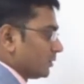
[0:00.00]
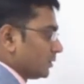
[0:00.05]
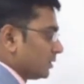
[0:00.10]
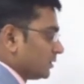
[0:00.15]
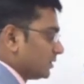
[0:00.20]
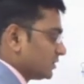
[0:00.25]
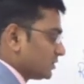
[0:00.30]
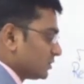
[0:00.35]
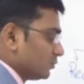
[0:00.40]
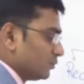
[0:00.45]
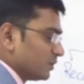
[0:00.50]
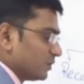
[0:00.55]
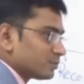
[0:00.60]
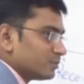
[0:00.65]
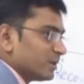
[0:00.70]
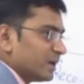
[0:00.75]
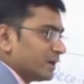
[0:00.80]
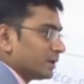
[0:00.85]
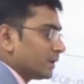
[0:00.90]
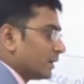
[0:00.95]

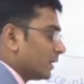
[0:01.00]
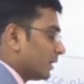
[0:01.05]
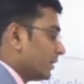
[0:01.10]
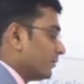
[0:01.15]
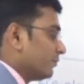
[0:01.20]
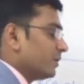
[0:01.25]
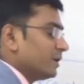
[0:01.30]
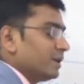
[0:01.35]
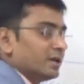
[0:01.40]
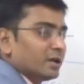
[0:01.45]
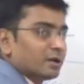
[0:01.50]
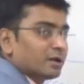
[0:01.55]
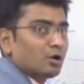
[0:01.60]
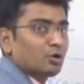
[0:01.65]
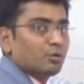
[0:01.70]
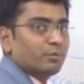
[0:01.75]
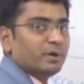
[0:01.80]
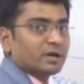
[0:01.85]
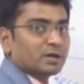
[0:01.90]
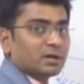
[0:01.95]
Disinvestment, every year
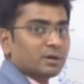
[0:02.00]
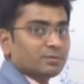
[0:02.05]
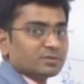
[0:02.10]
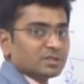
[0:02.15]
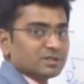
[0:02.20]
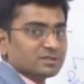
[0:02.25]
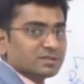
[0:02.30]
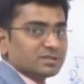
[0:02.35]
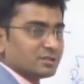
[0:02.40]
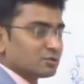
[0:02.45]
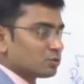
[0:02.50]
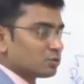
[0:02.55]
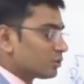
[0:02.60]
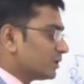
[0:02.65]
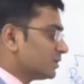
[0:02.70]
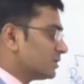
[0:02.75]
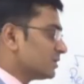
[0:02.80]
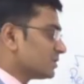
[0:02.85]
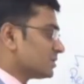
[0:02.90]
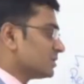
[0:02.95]
government comes and says, okay,
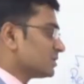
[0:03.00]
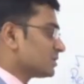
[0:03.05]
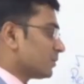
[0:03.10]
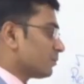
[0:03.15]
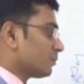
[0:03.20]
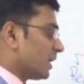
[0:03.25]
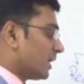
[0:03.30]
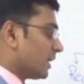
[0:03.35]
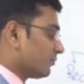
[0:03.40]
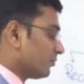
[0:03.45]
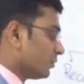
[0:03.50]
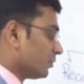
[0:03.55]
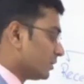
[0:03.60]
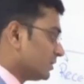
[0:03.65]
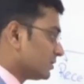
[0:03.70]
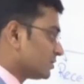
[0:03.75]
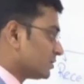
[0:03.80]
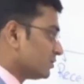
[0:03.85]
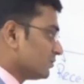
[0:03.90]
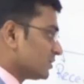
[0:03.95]
this is the plan for
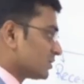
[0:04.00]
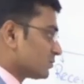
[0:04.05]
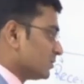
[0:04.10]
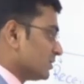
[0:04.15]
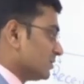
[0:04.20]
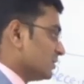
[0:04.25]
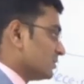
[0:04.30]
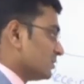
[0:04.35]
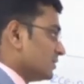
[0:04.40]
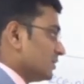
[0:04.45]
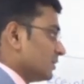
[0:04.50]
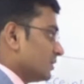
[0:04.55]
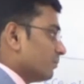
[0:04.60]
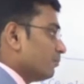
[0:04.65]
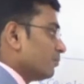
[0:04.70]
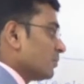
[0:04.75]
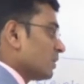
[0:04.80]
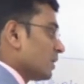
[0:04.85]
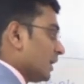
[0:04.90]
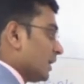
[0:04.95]
disinvestment this year.
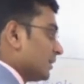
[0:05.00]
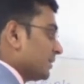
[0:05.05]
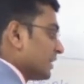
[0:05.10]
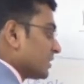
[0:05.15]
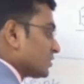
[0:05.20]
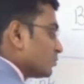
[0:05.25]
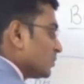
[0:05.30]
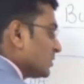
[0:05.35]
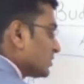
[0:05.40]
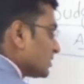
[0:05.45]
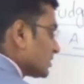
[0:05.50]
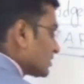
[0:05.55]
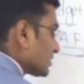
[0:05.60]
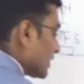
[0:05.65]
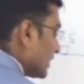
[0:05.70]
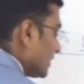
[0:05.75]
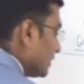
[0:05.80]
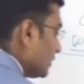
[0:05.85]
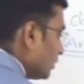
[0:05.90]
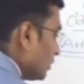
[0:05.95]
On the expenses
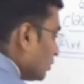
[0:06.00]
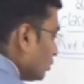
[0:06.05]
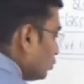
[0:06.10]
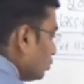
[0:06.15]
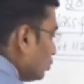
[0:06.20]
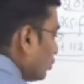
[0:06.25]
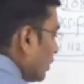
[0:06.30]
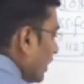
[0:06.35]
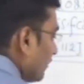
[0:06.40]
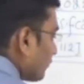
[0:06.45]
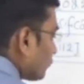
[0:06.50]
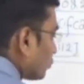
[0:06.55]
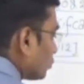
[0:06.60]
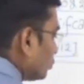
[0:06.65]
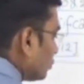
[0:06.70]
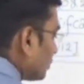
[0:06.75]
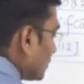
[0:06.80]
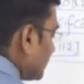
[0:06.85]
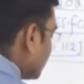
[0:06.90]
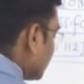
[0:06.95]
side you have
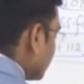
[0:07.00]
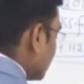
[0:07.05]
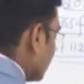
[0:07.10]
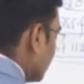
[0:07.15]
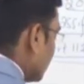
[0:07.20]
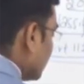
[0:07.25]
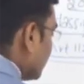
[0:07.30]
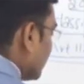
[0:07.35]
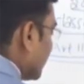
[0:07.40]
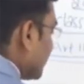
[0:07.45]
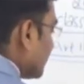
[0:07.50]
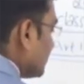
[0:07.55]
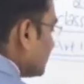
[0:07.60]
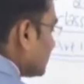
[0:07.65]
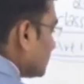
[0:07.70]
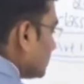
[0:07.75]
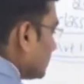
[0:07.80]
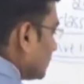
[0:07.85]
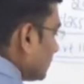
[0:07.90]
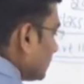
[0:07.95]
two things, that
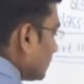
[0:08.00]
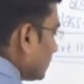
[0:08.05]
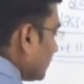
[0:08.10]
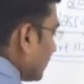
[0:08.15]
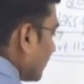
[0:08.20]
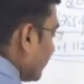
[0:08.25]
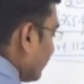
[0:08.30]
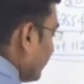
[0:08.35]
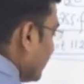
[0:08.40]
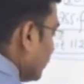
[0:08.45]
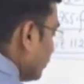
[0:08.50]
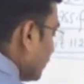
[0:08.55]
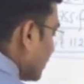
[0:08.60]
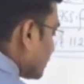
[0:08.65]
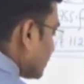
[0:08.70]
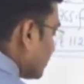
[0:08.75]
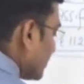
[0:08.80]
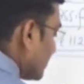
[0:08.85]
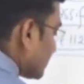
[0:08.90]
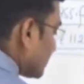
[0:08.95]
is the revenue
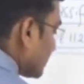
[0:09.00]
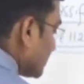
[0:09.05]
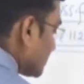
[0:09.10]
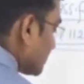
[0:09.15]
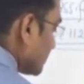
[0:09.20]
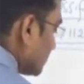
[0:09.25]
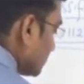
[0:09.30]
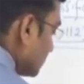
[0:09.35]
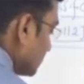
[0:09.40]
expenses